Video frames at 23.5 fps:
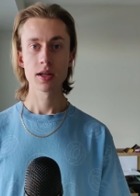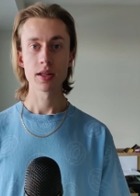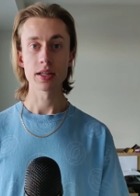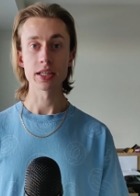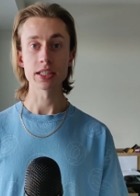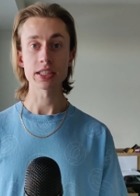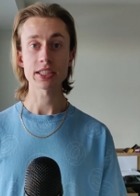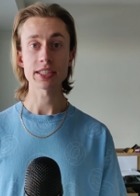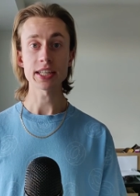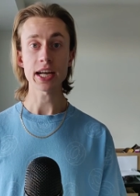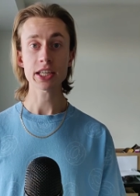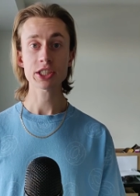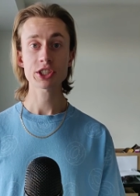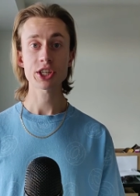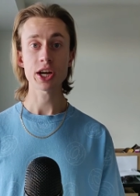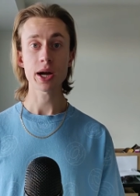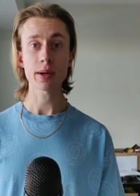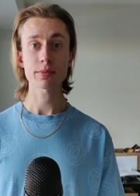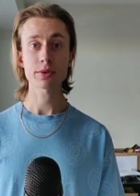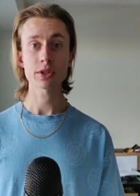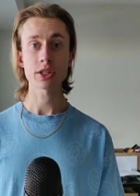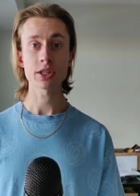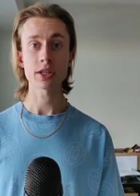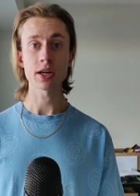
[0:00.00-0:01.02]
This next
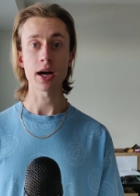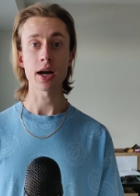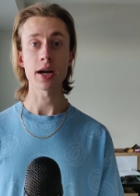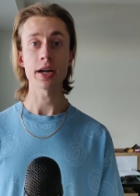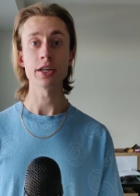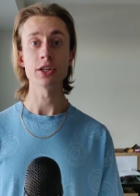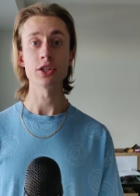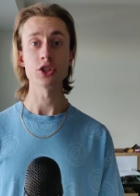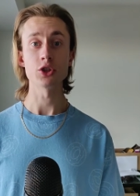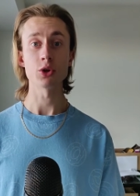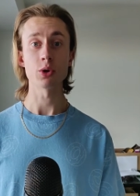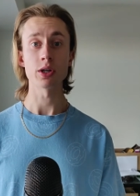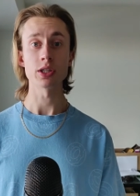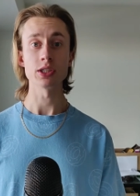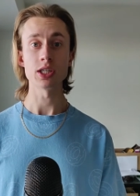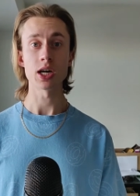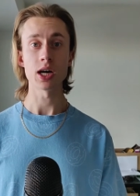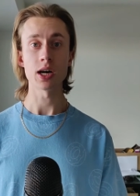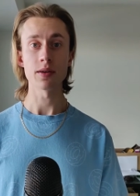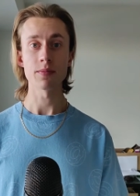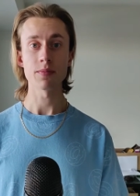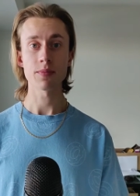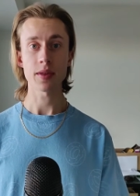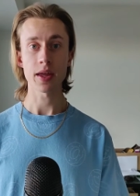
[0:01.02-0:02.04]
chapter I enjoyed a lot,